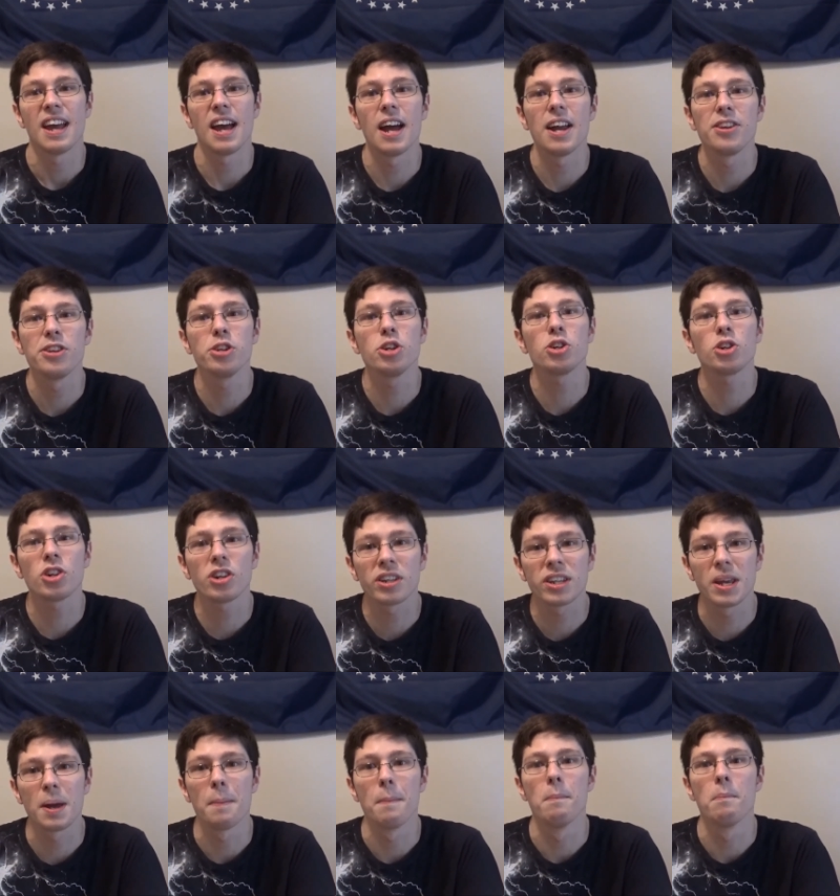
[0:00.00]
and you're going to
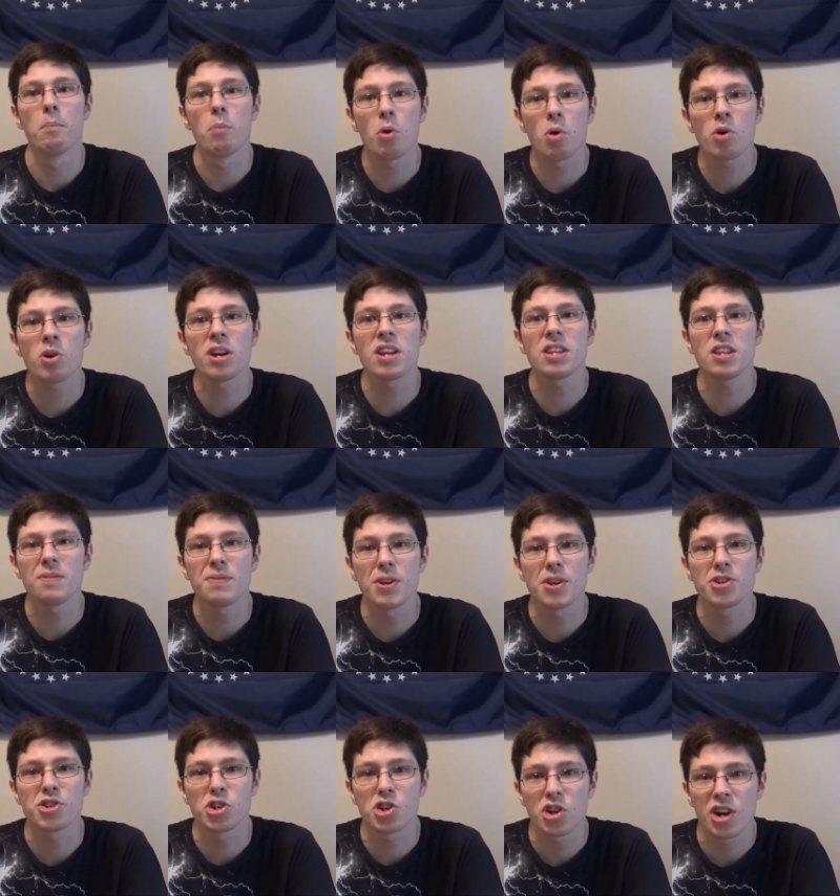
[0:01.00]
get more in the
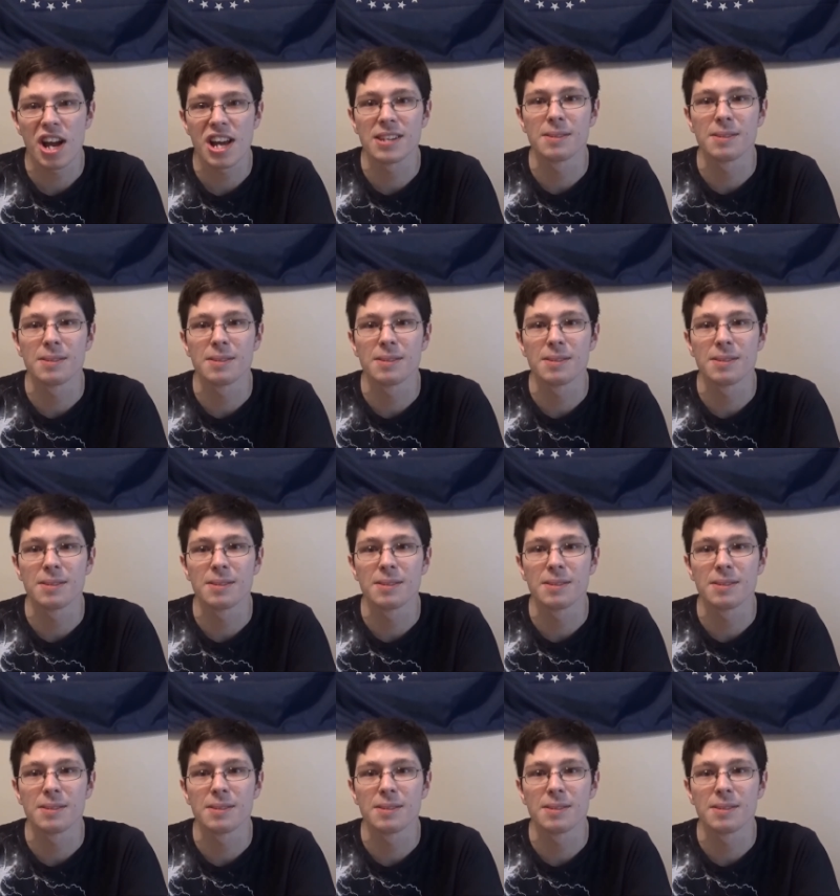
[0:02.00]
future